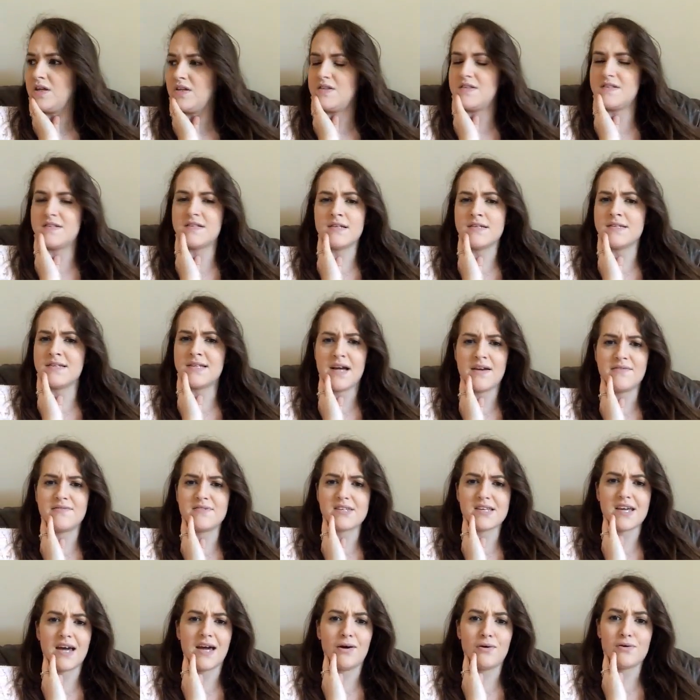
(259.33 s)
There's a set of
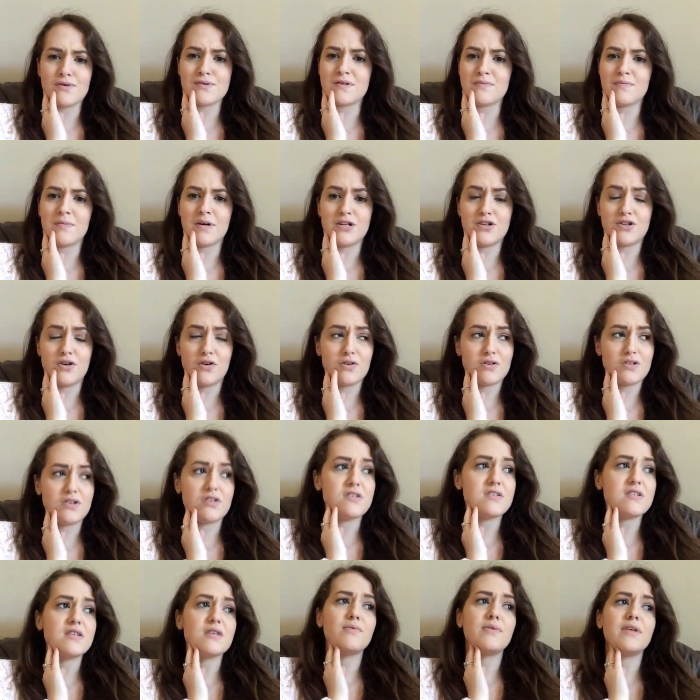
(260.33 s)
scales at my
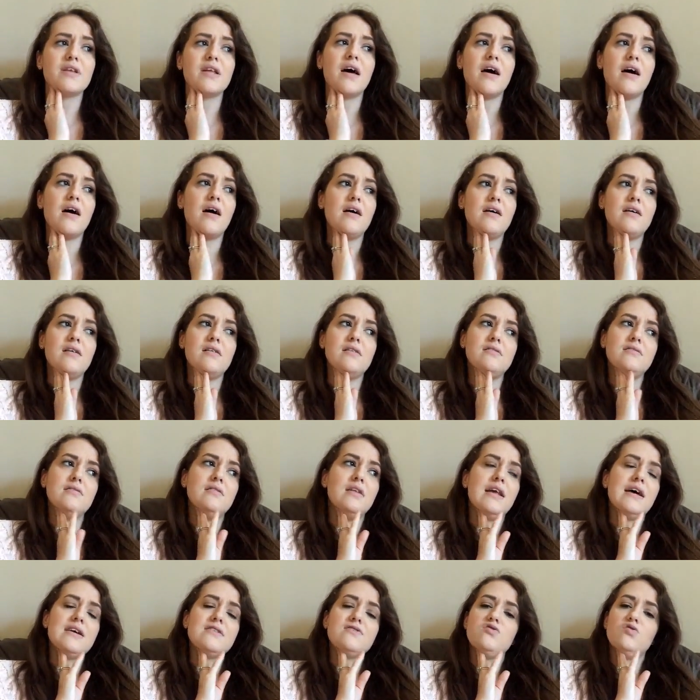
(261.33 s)
doctor's that were there
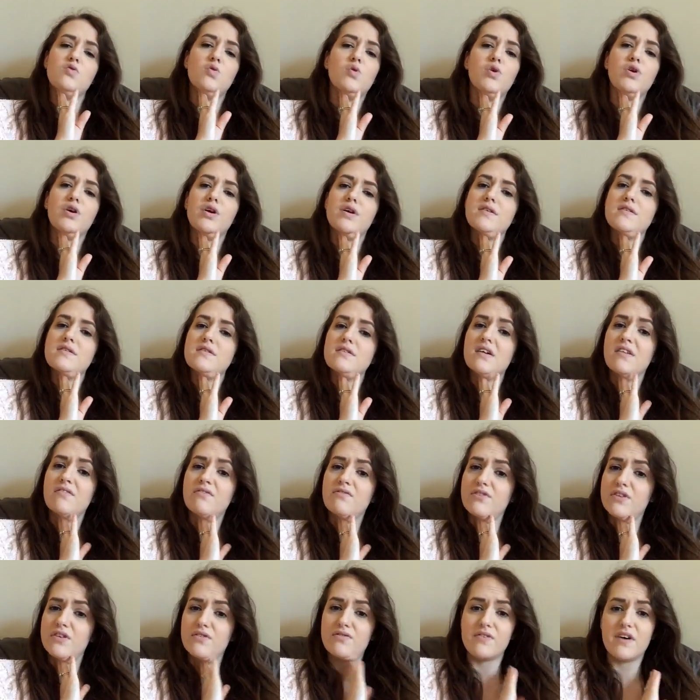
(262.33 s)
last August,
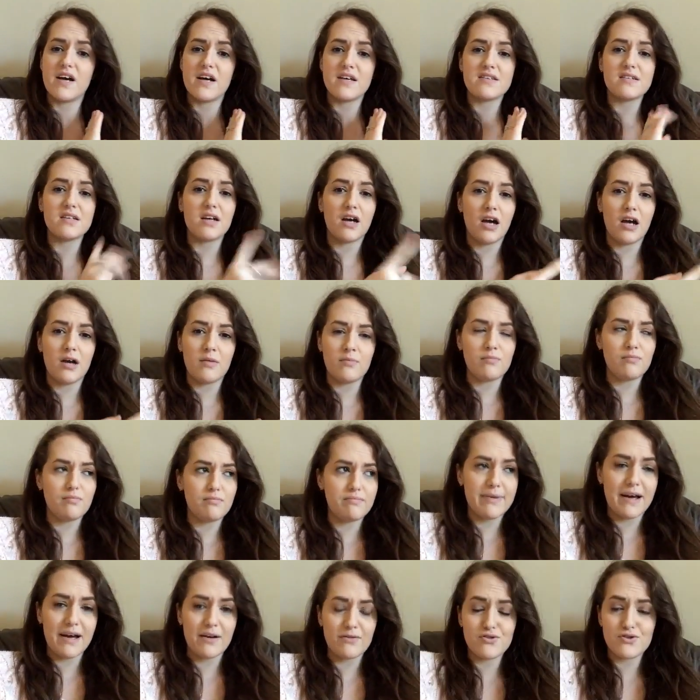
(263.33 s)
and for the first time
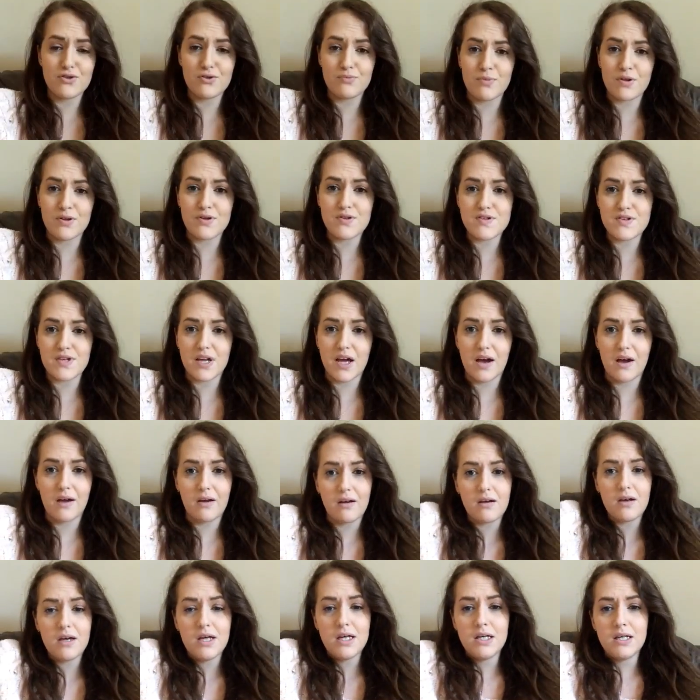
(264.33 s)
about 2 months
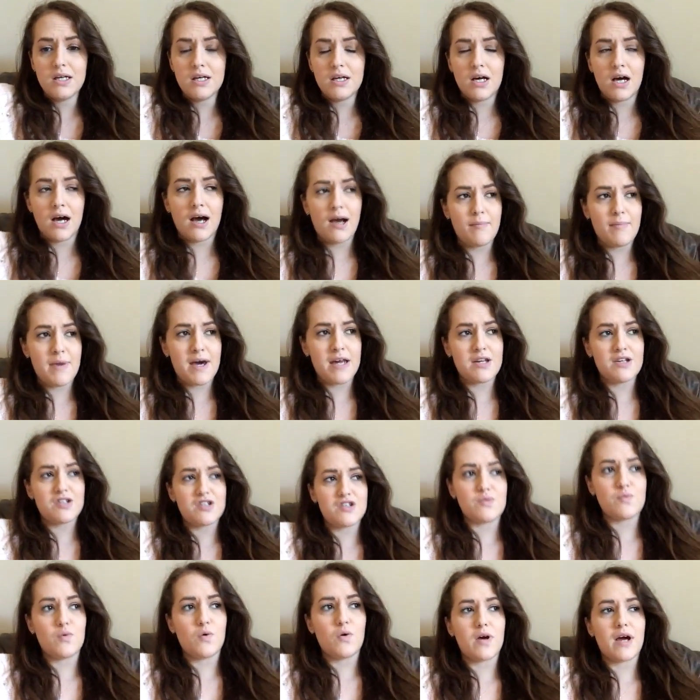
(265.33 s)
ago, I
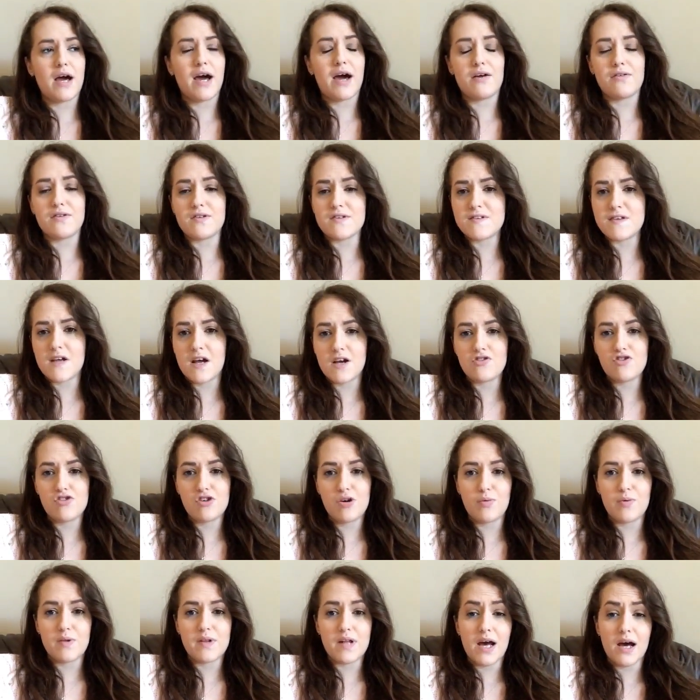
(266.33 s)
managed to walk out of the
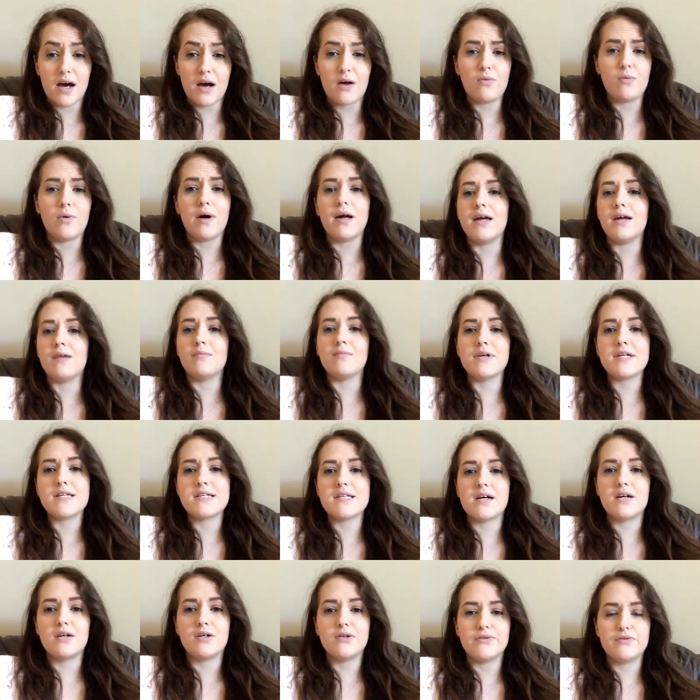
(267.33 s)
surgery without weighing
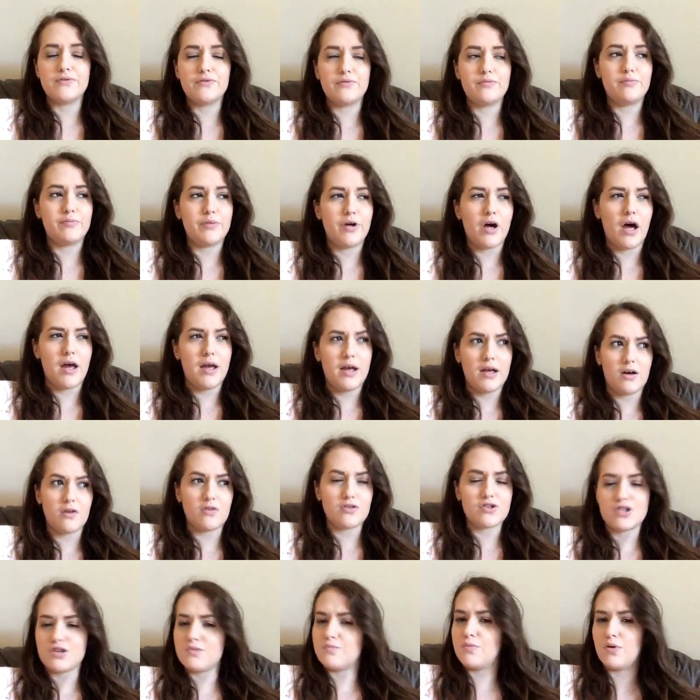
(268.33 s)
myself. But it
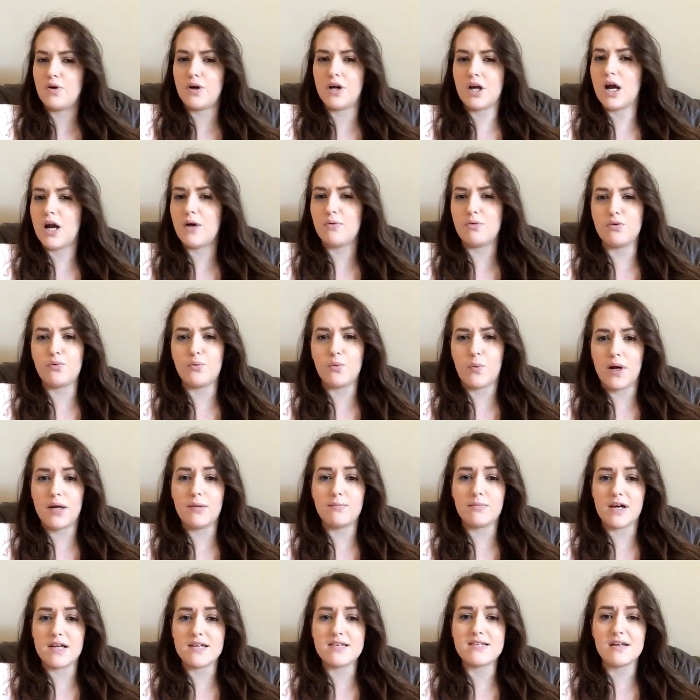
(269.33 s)
got to the point I would weigh
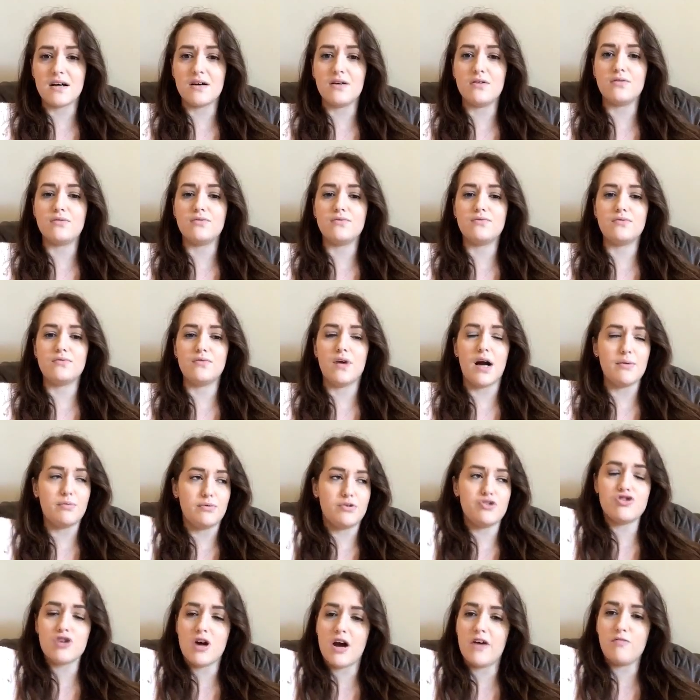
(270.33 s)
myself. I
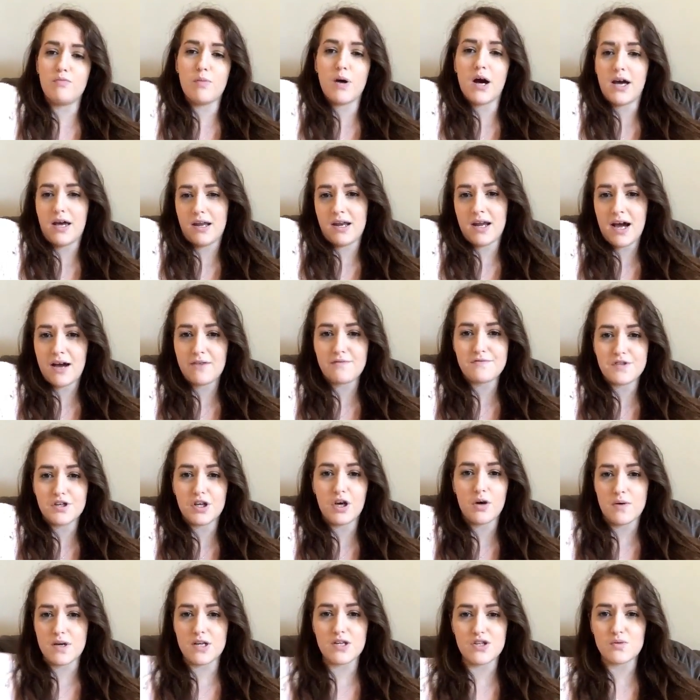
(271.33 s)
would drive by and have to
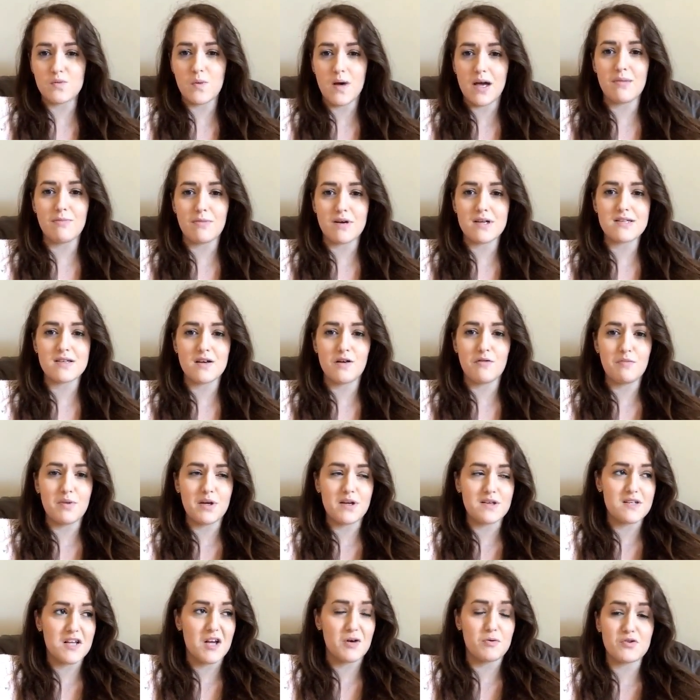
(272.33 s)
go in to weigh myself
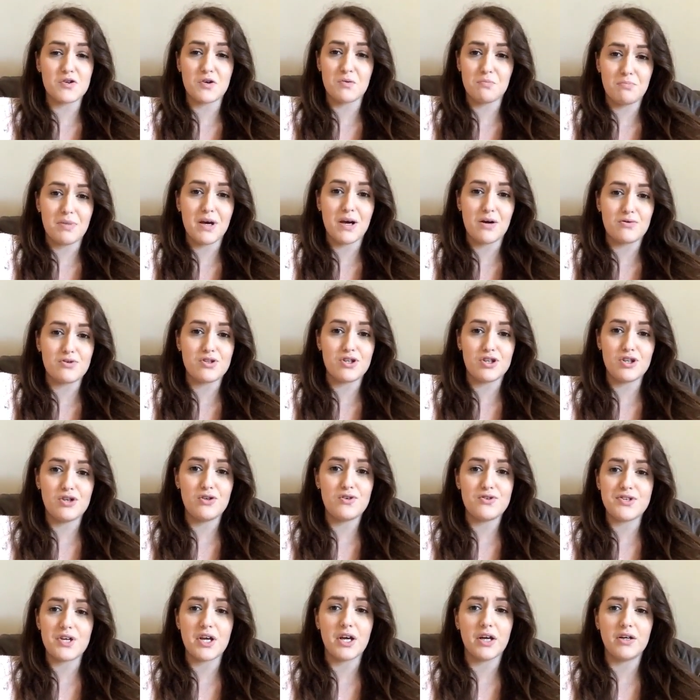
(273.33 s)
because I was compelled to
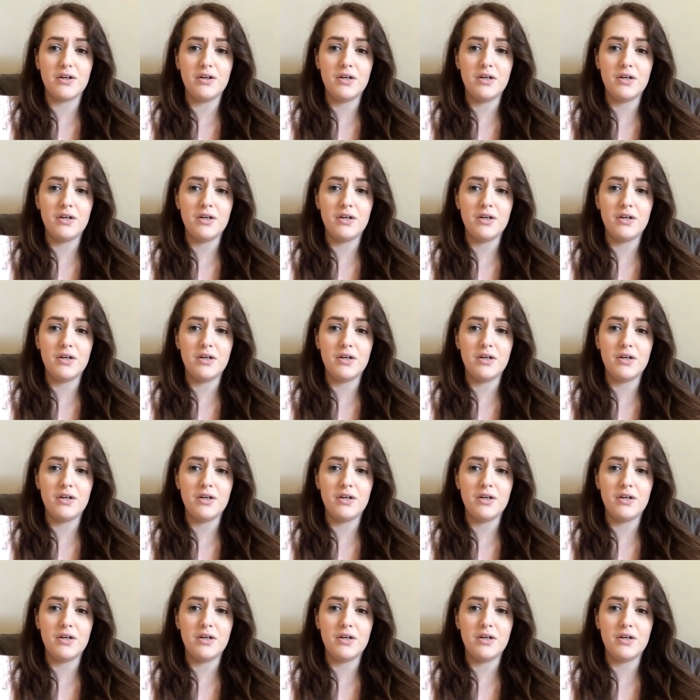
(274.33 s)
do so.